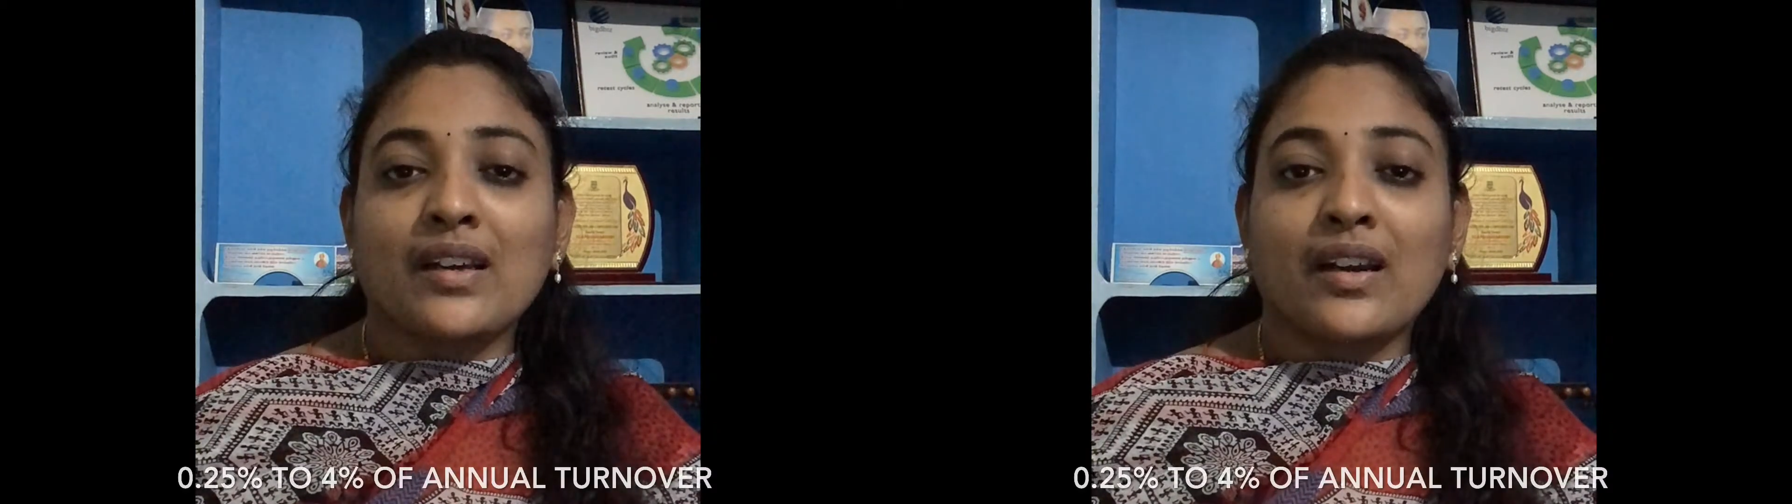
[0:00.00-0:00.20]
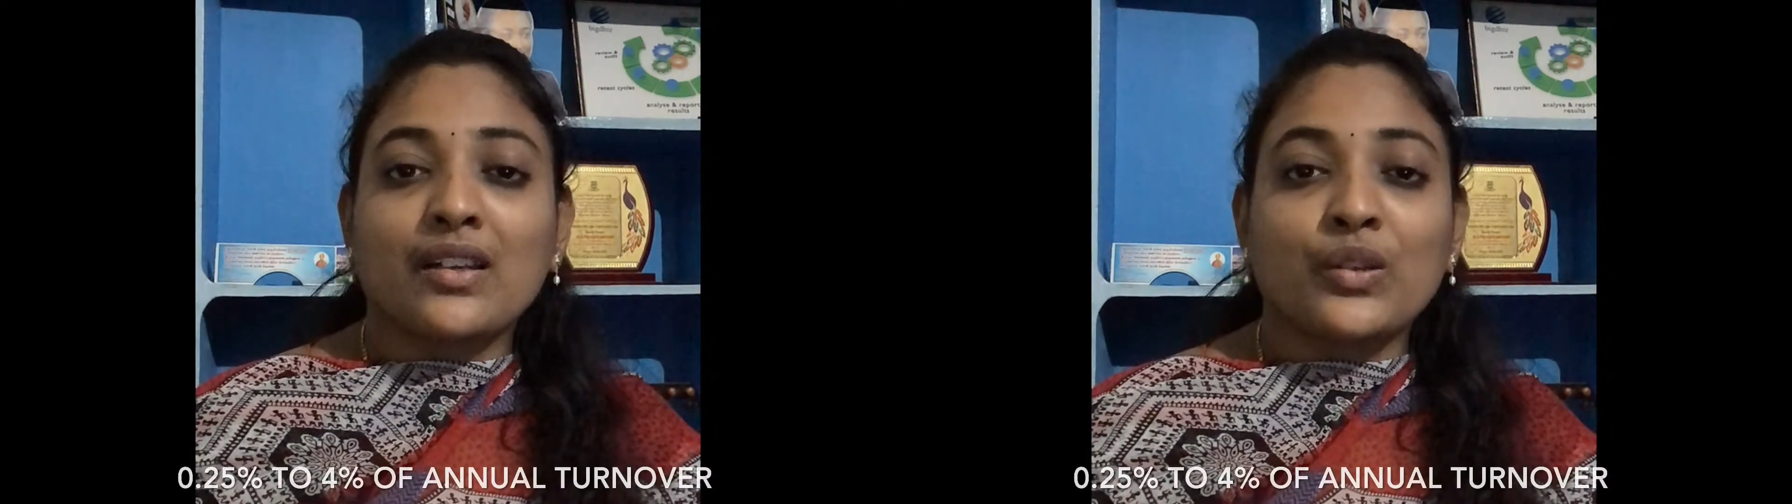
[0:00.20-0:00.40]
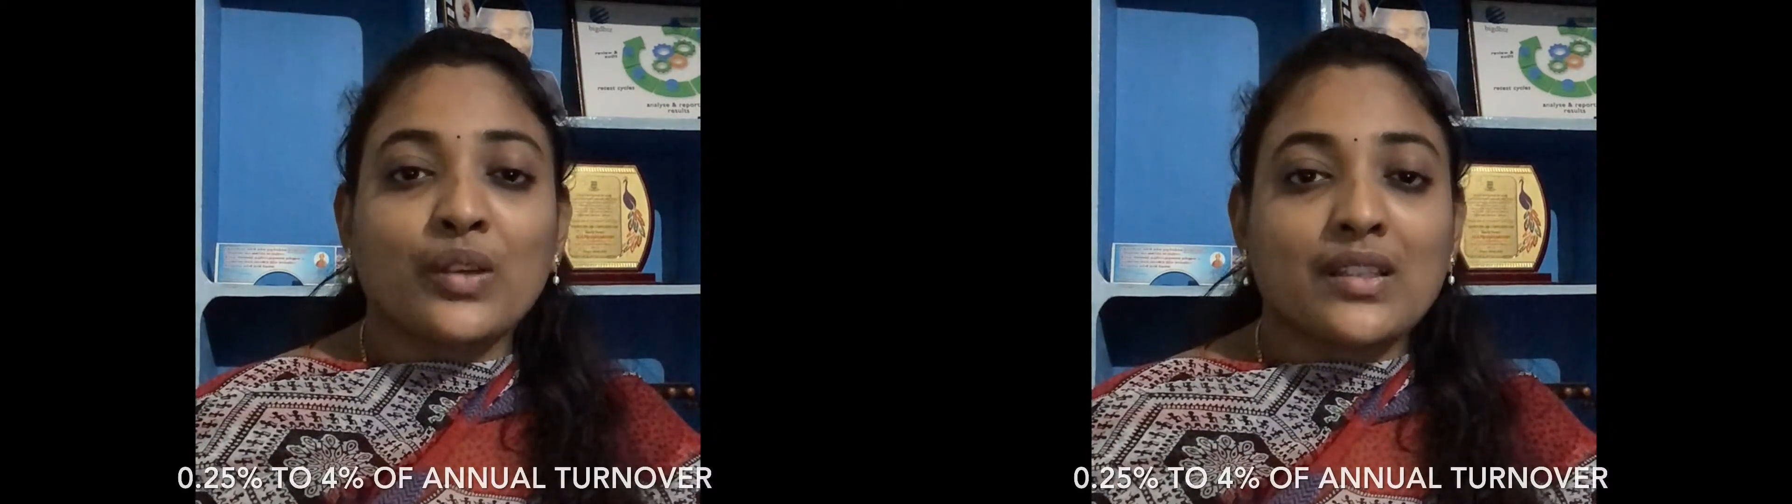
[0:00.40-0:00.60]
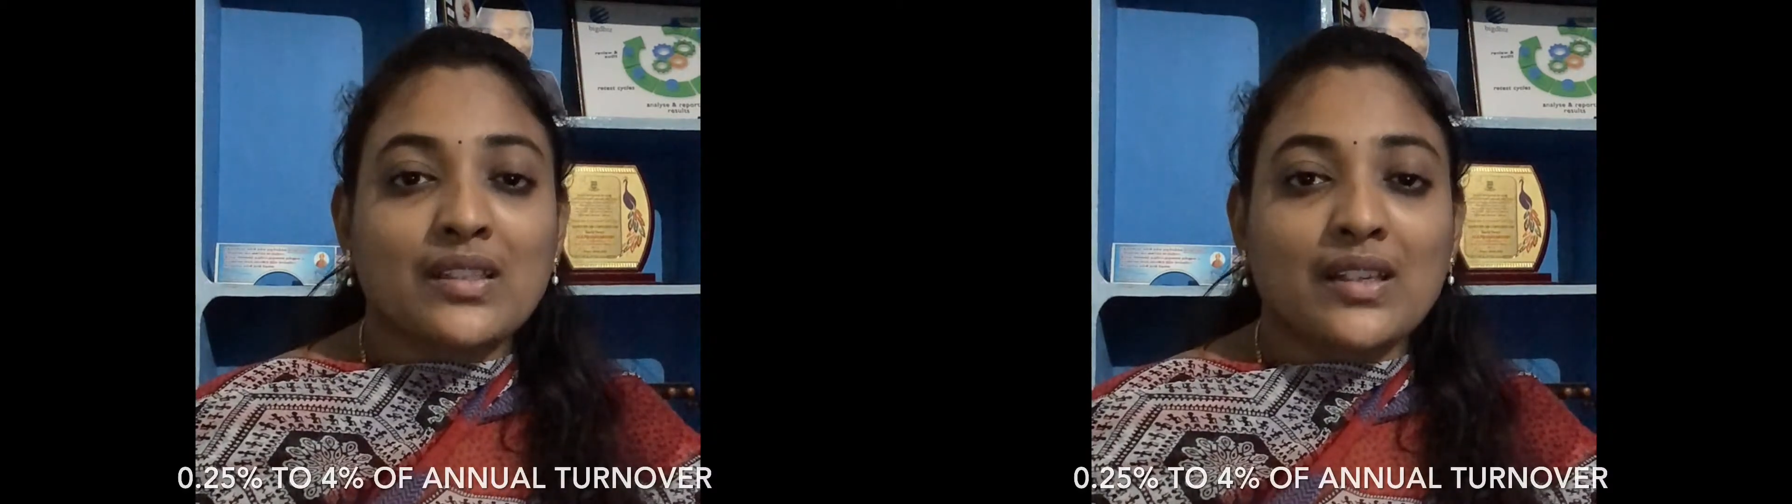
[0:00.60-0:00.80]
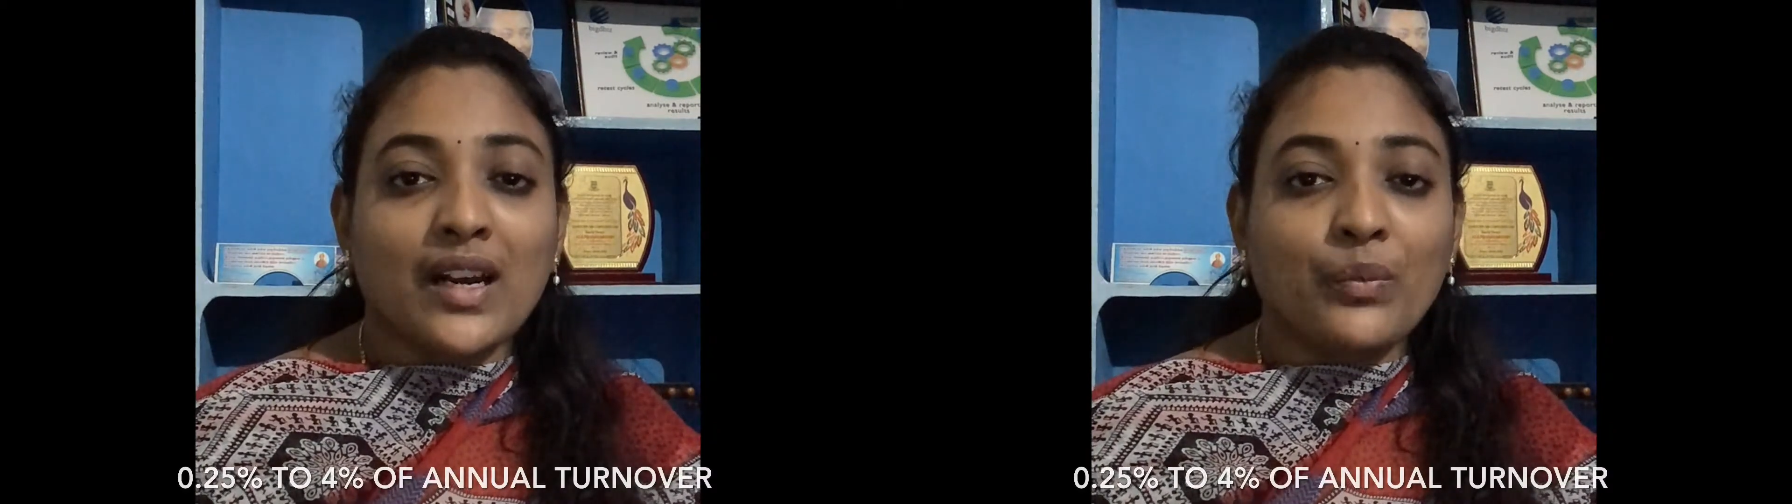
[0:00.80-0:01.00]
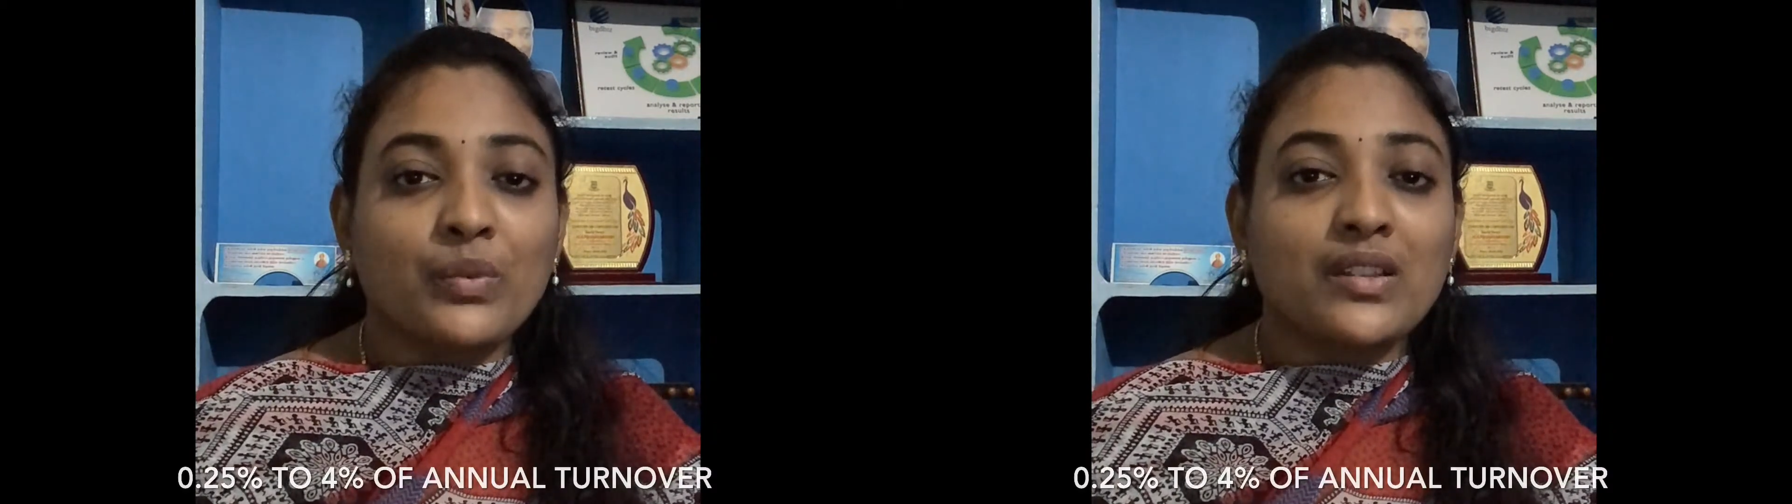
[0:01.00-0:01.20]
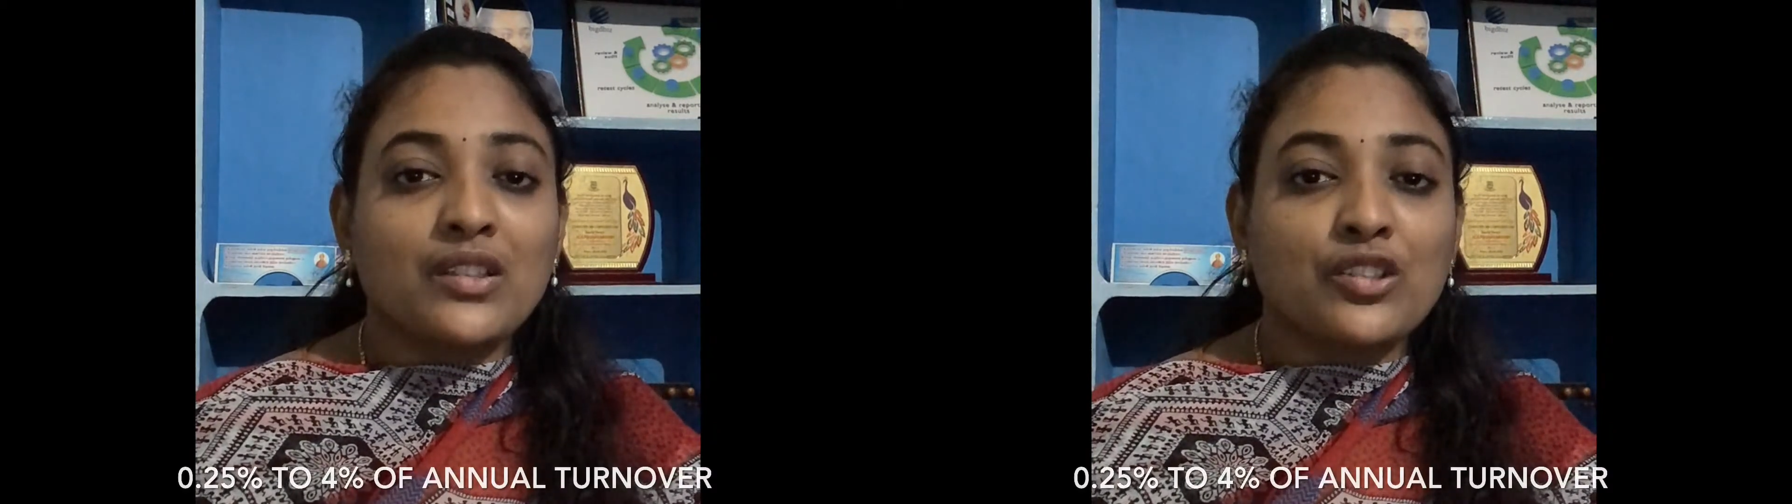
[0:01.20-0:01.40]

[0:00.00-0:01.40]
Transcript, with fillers: that you can start with